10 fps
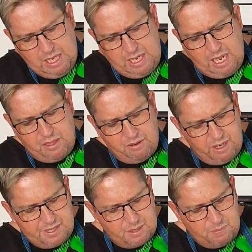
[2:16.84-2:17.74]
Now the
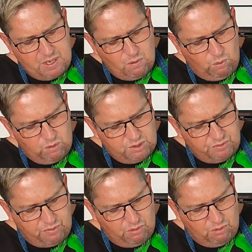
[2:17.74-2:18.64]
recipe calls
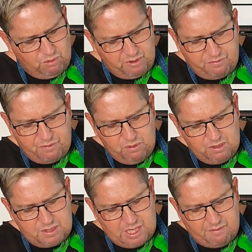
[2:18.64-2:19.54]
for the full
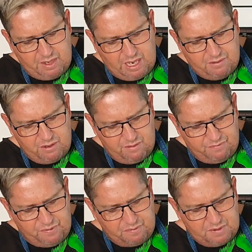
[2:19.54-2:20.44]

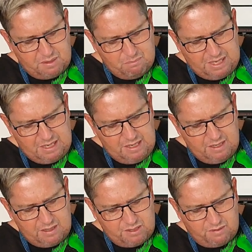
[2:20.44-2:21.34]
750
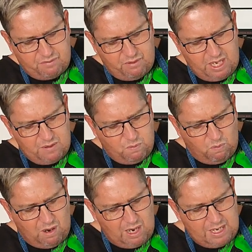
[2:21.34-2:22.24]
milliliters of red
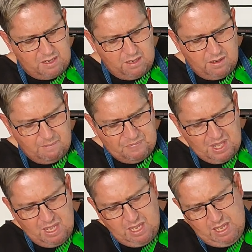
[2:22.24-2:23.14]
wine.
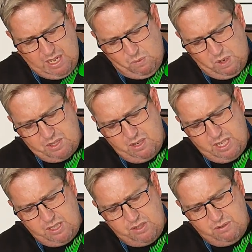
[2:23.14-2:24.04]
And what you're
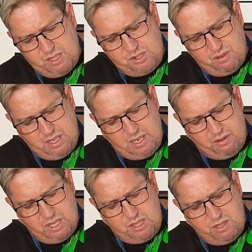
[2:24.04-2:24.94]
going to do is you're going
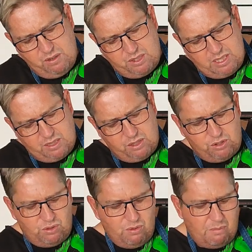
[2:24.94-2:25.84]
to reduce it
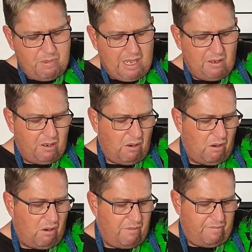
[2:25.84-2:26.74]
to about
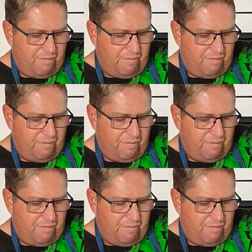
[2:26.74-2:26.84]
half.